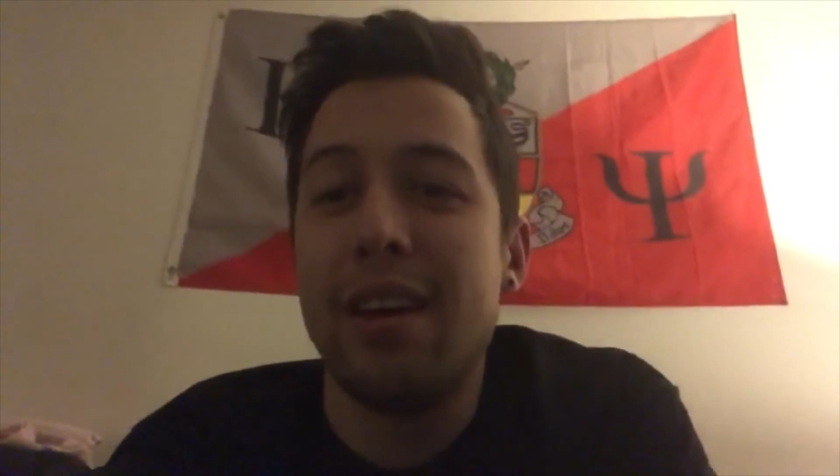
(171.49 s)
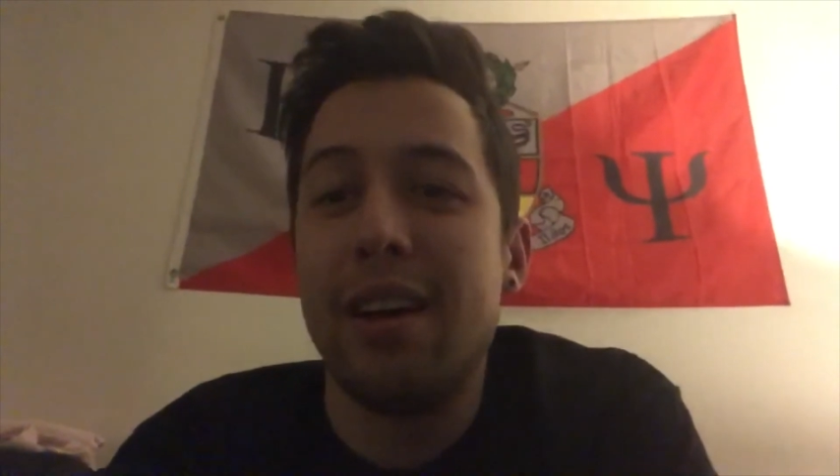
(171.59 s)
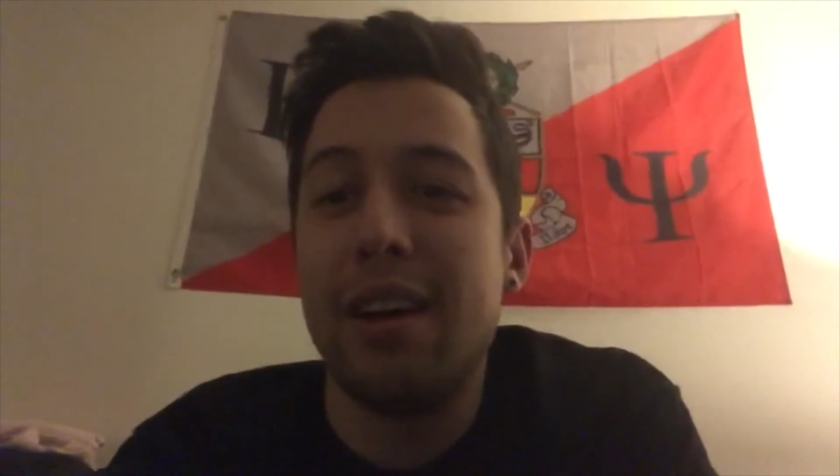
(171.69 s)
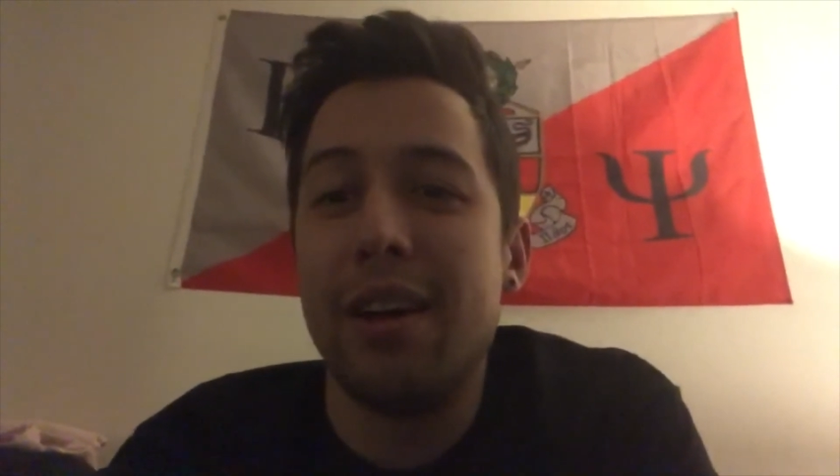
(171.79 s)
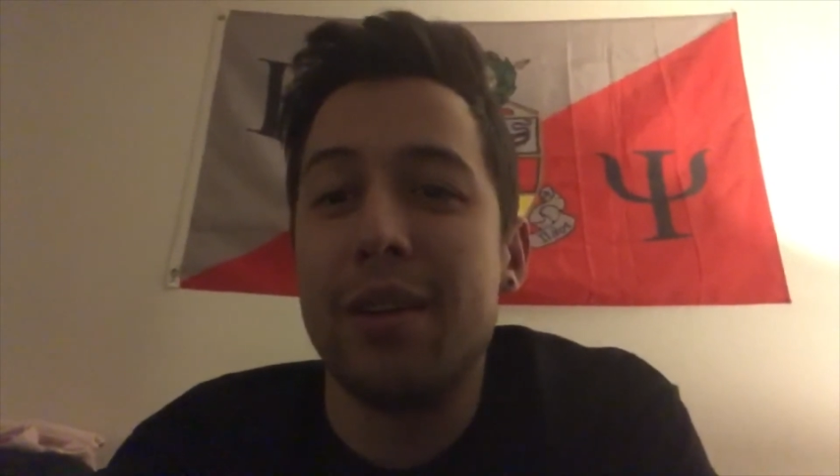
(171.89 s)

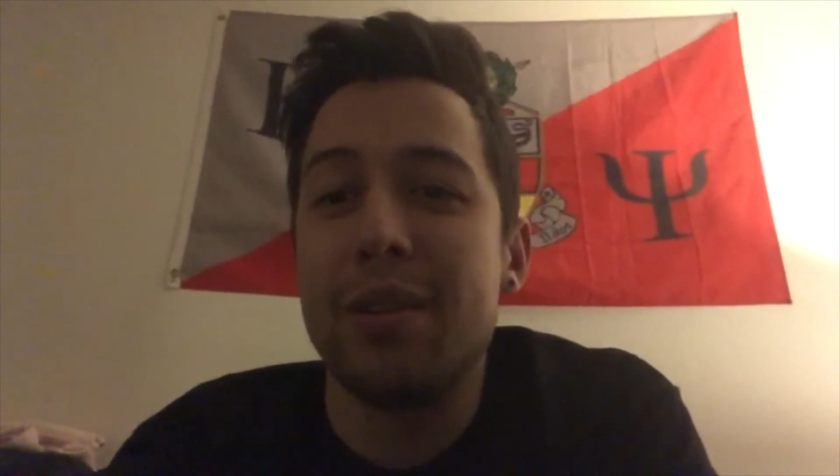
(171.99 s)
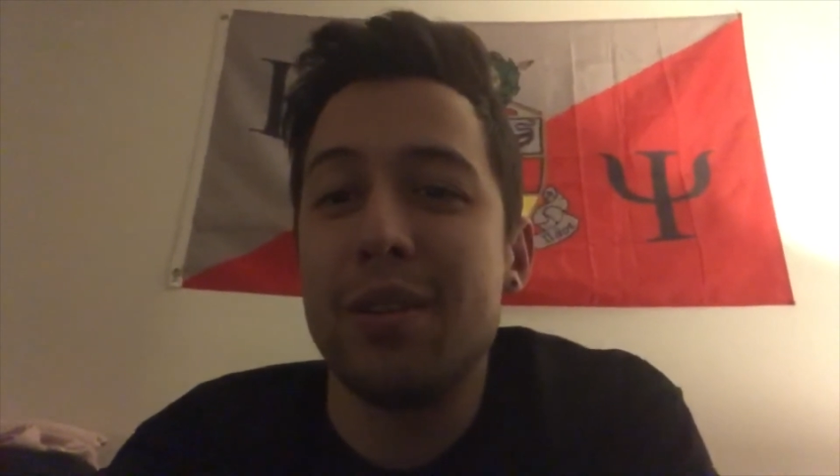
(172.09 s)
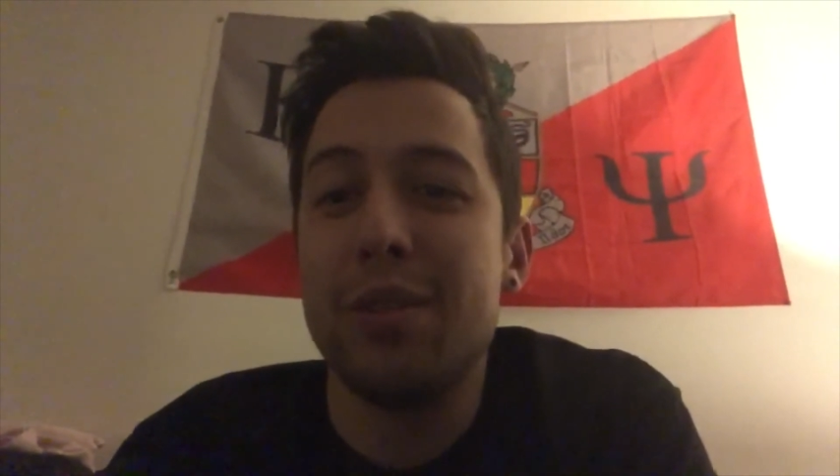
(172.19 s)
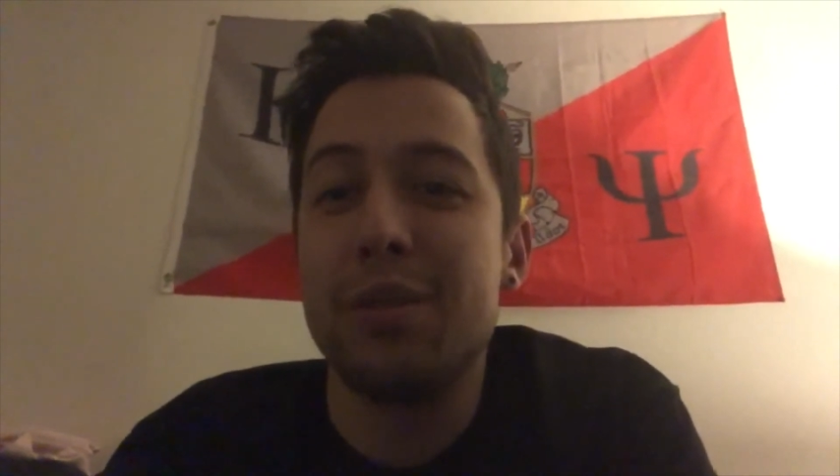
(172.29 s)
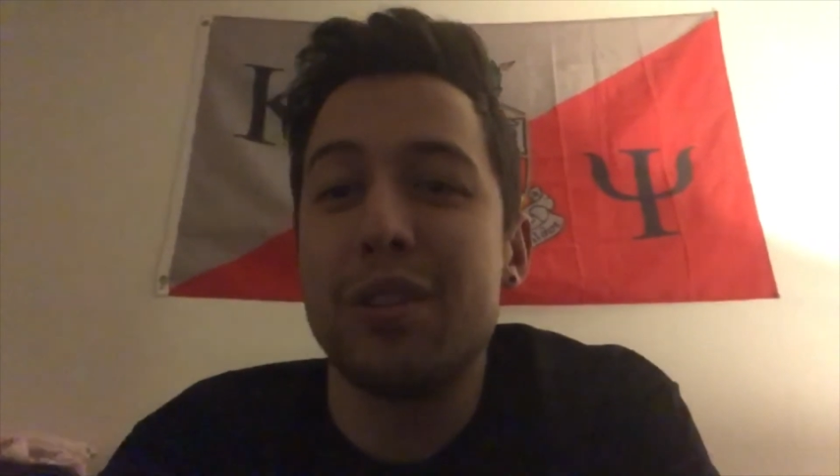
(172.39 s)
Uh,
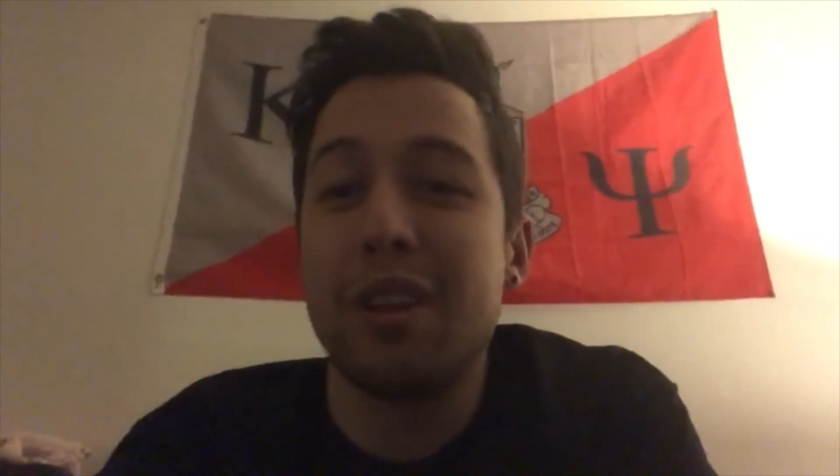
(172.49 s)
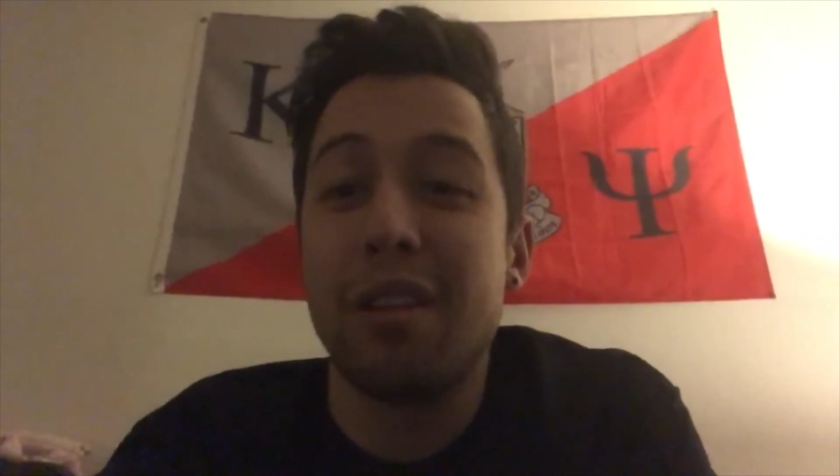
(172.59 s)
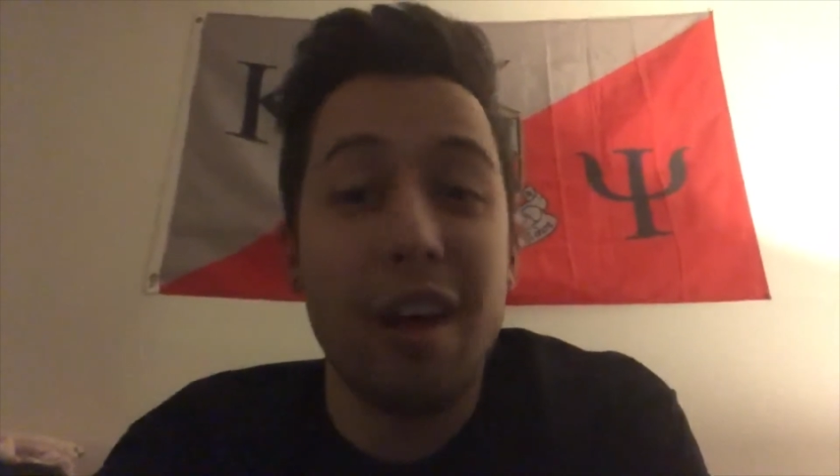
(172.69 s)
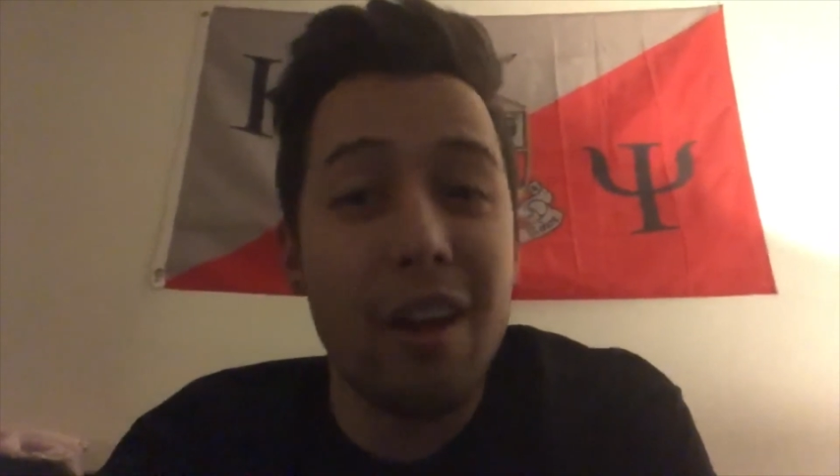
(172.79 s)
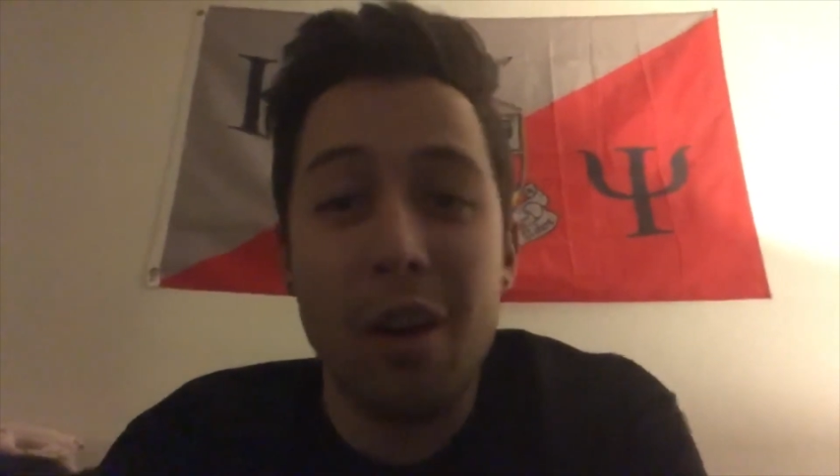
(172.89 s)
it was a
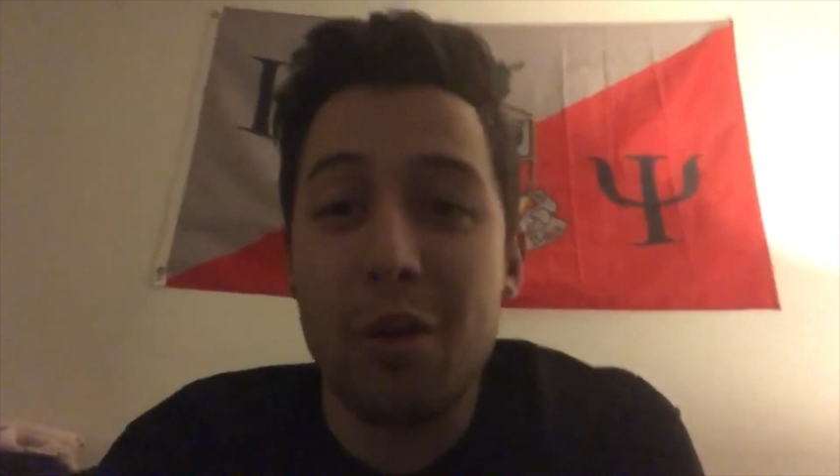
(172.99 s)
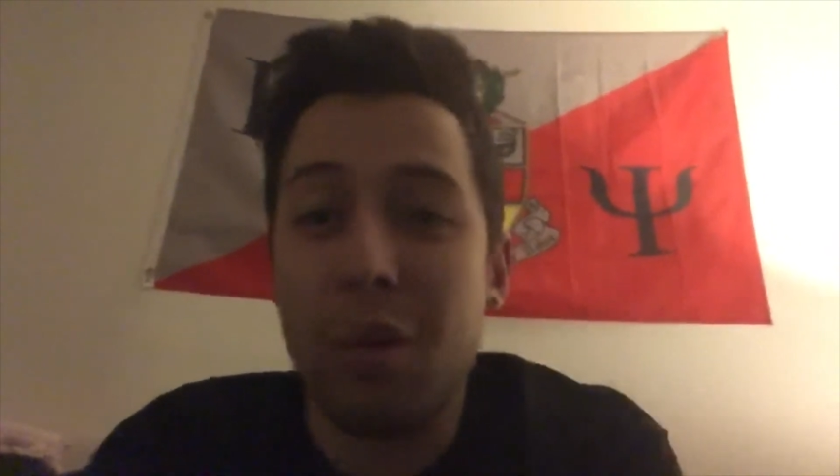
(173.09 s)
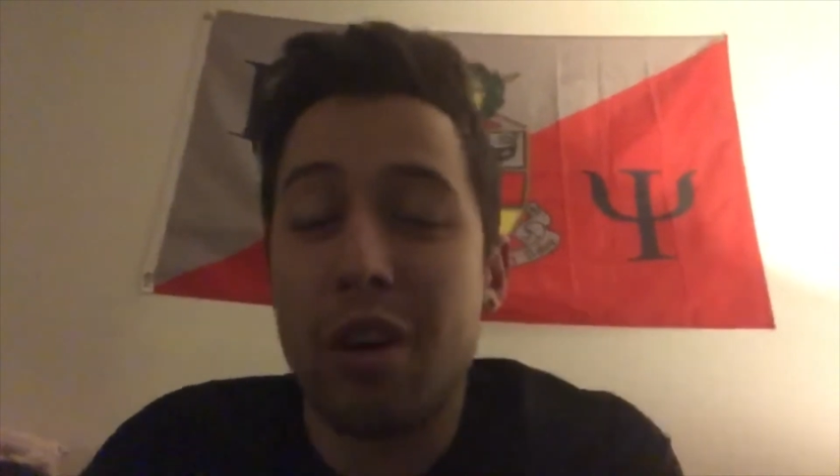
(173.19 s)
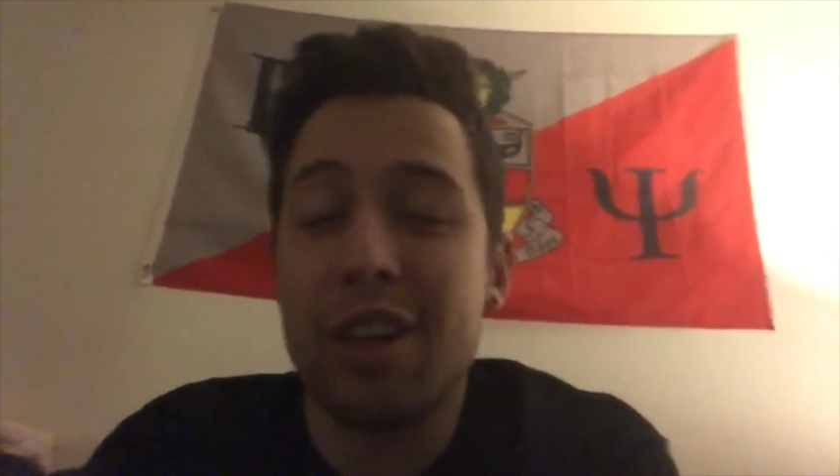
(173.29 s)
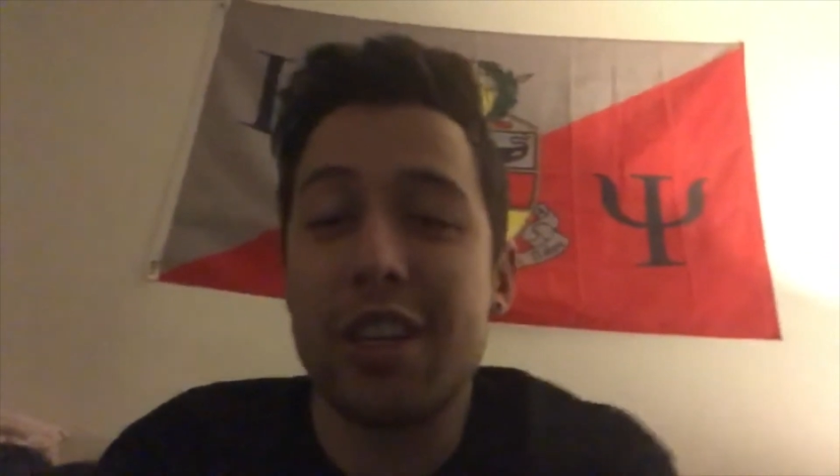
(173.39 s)
lot of hard
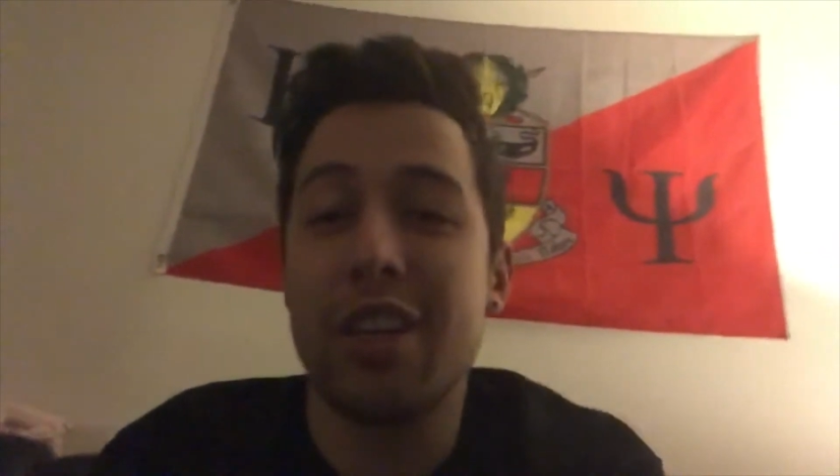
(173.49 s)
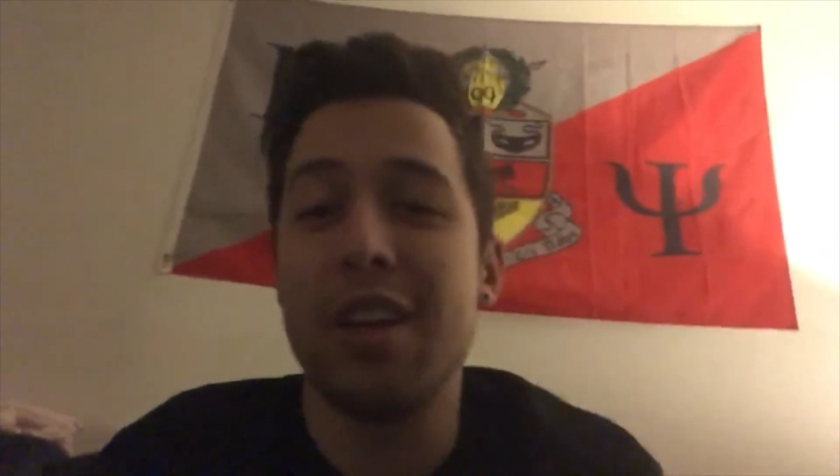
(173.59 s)
work,